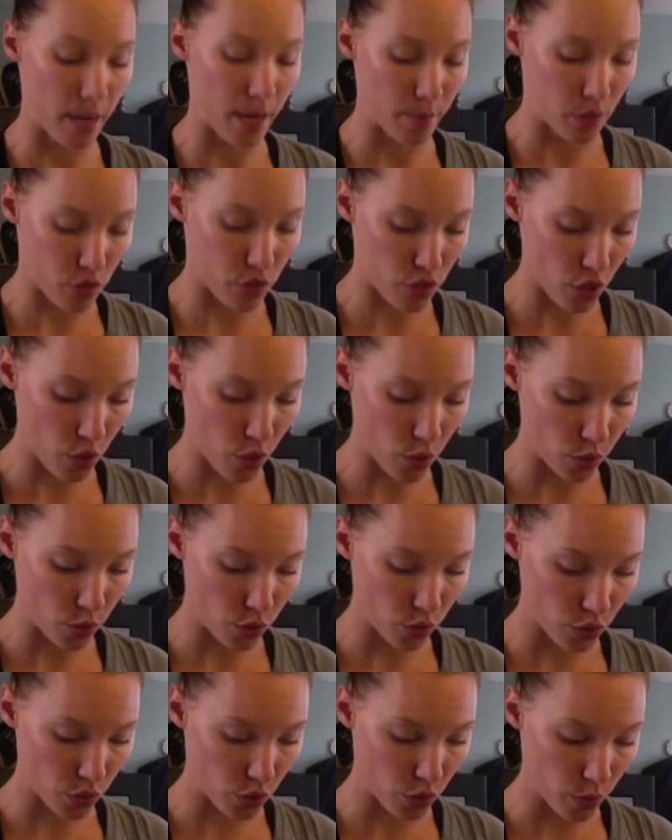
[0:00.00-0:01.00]
So
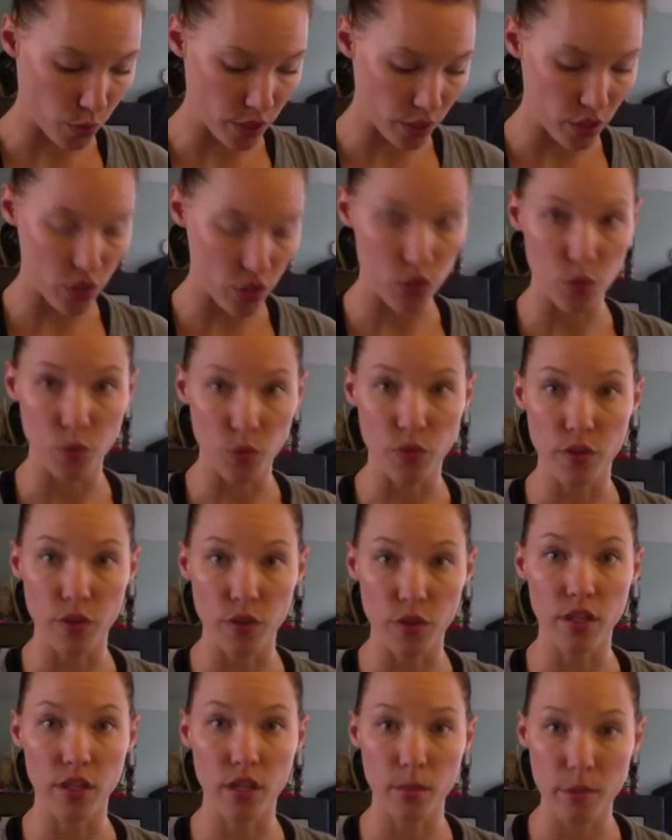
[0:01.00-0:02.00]
you're going to
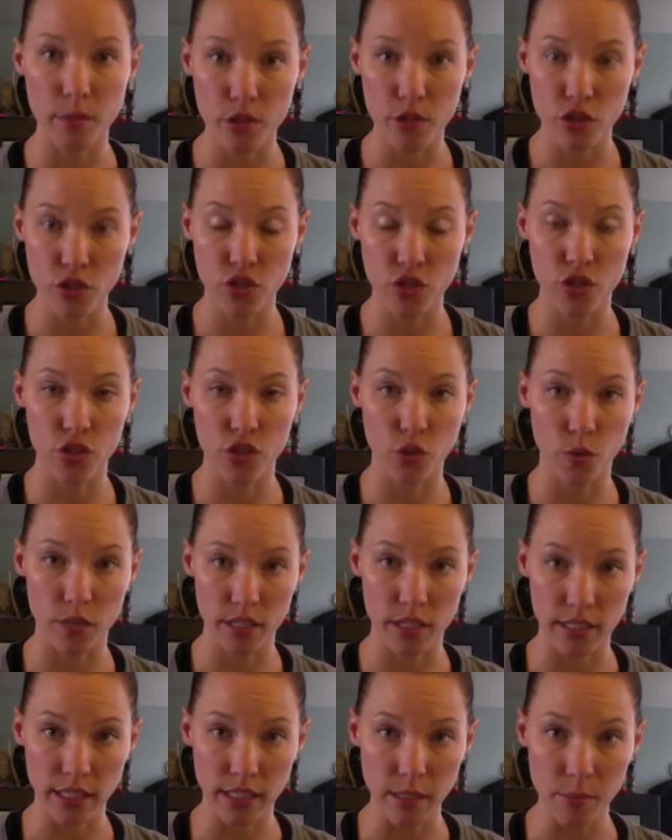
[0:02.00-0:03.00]
the commission's just going
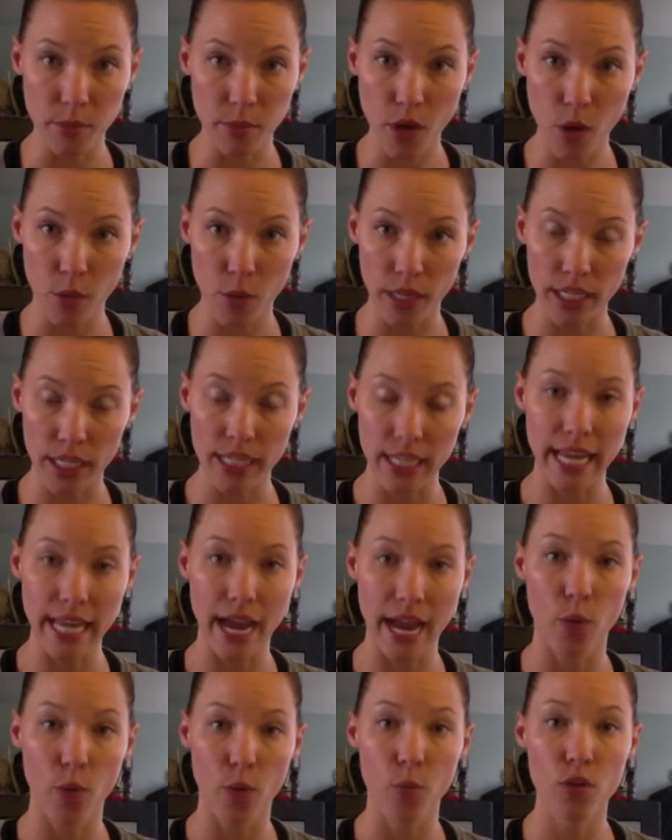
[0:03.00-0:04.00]
to keep going.
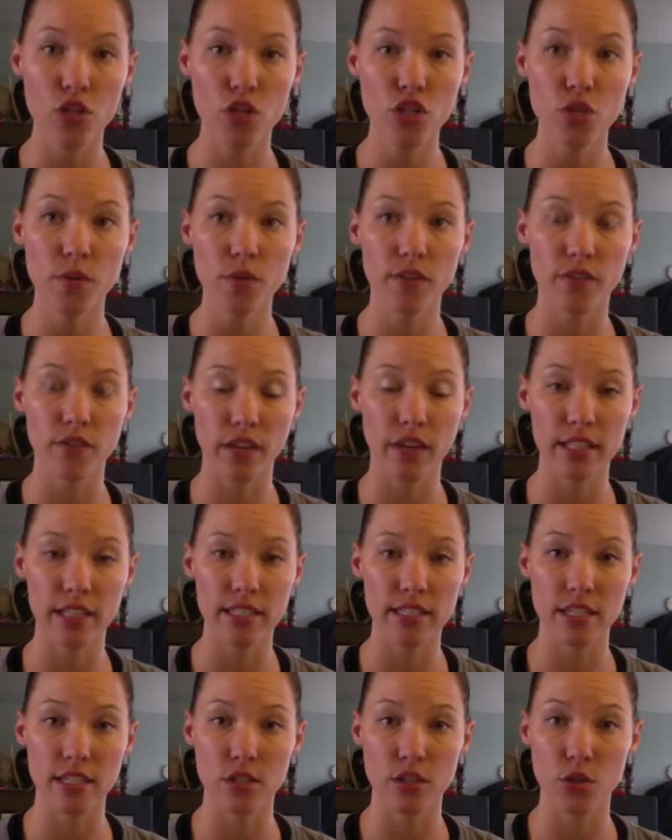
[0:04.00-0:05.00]
Now once you
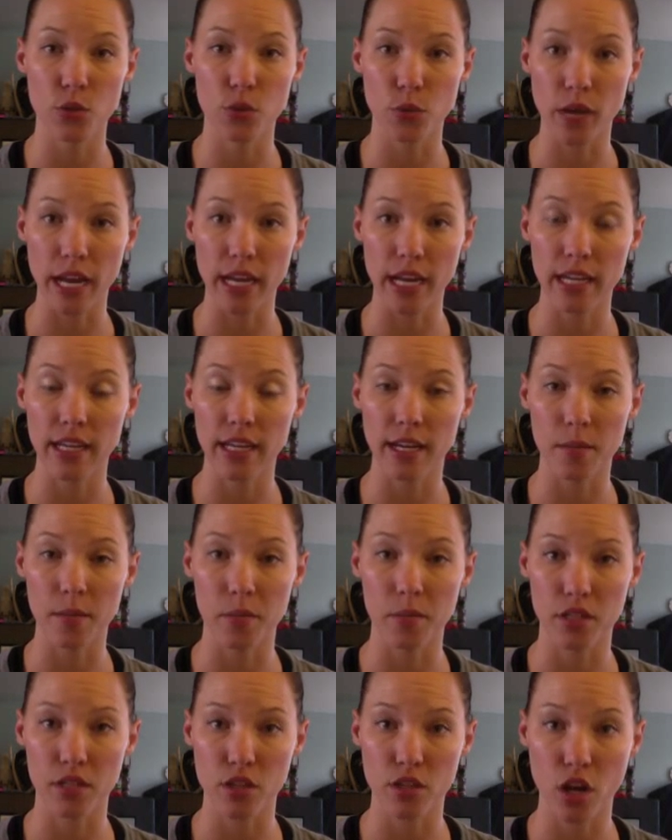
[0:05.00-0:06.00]
advance into rank, and I'm
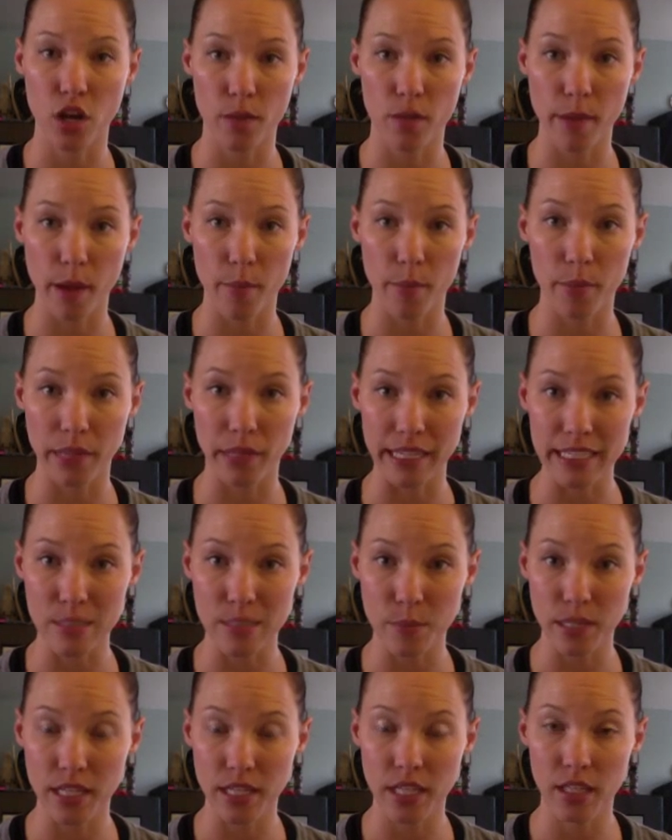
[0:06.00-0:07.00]
going to talk about
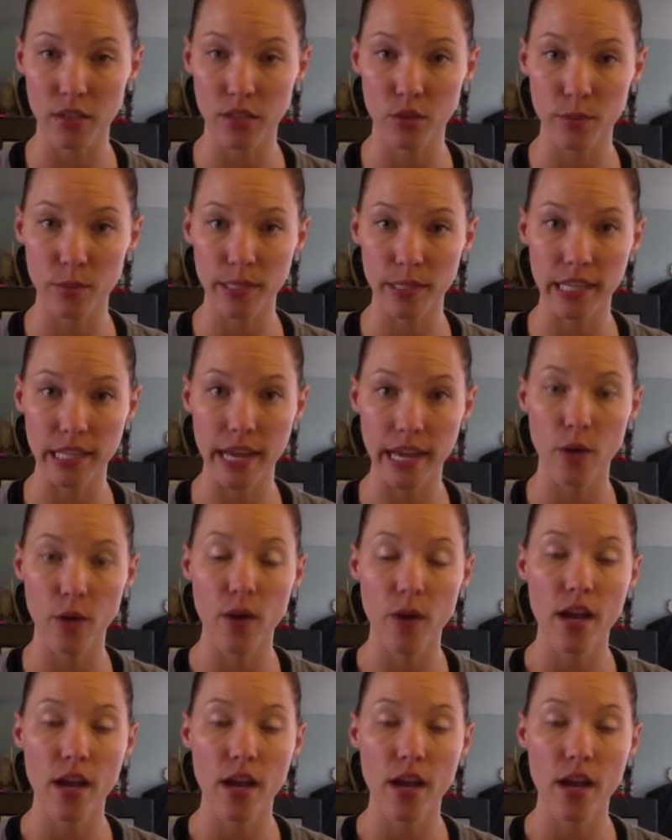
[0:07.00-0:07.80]
placement a little bit now,